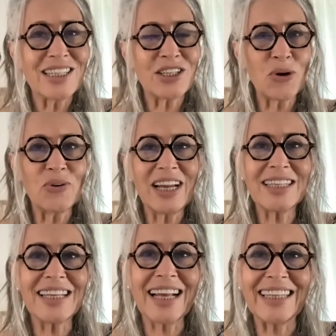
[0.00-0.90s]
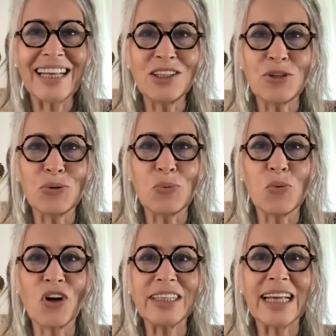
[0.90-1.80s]
So let's get into
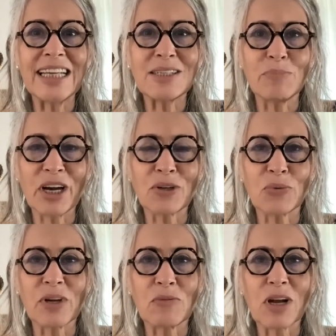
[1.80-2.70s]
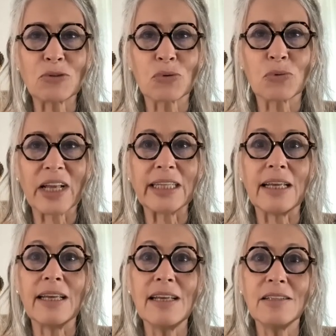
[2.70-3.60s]
what is Mercury
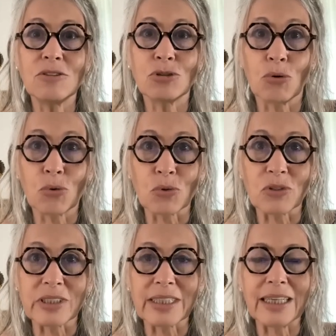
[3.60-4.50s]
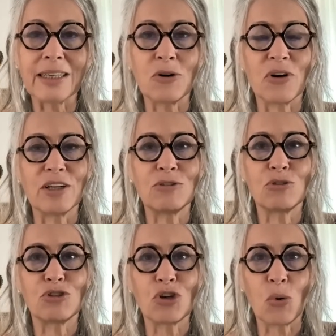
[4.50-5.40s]
retrograde in Taurus going
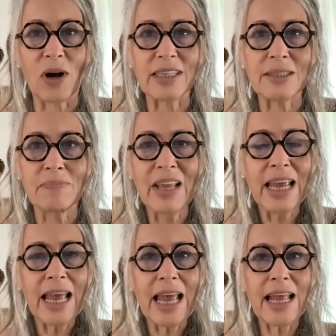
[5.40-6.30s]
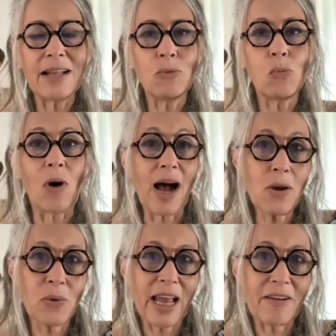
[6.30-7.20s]
to show us in
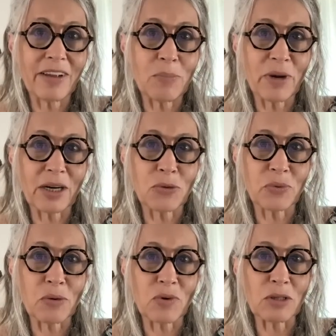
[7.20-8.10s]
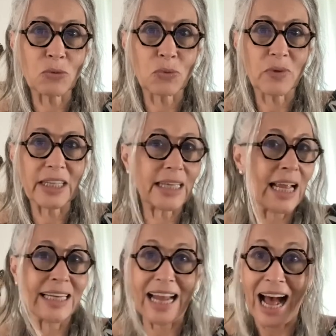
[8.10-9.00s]
why we're having Mercury retrograde
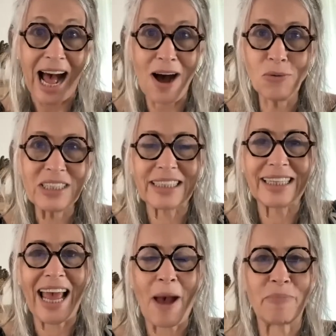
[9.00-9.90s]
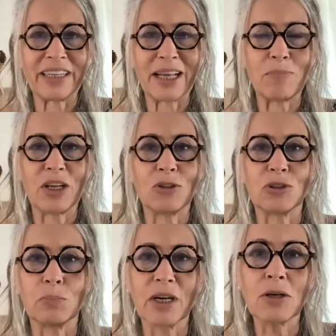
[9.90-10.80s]
and how is it happening?
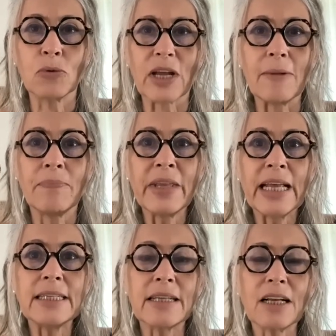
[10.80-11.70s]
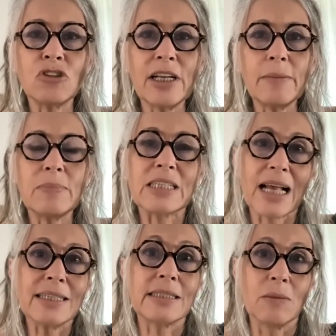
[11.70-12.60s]
Because Mercury is actually,
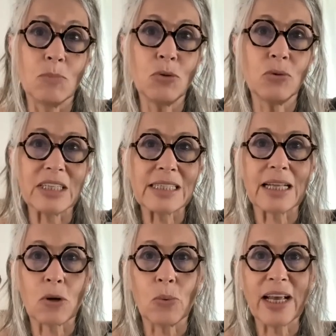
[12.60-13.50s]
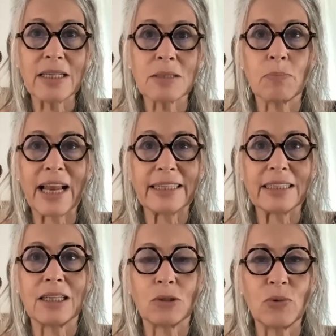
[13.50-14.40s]
besides the moon, it's the quickest
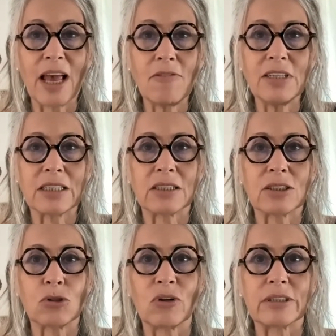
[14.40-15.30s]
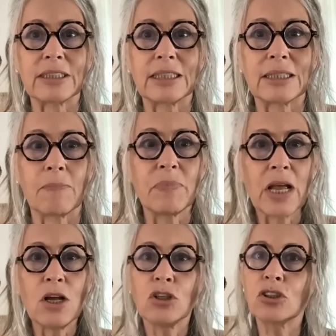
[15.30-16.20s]
planet that we have in our solar system.
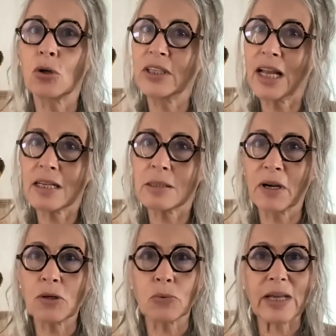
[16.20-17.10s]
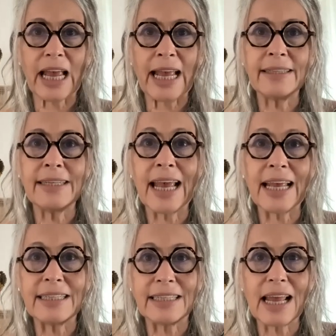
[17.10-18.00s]
So it takes Mercury
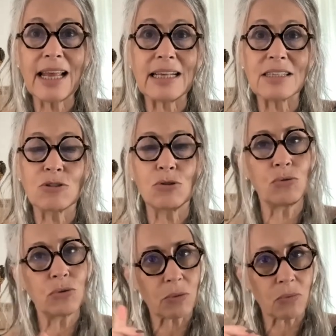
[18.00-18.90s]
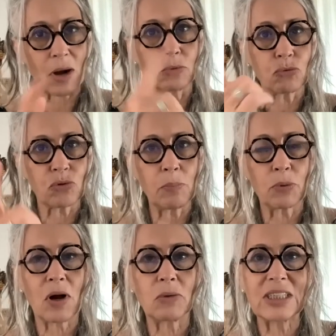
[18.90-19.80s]
88 days to do the round
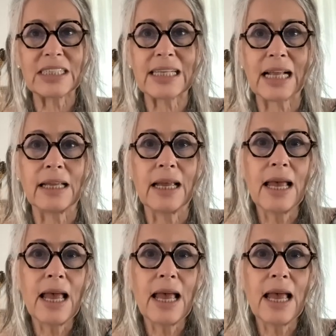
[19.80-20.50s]
trip around the sun.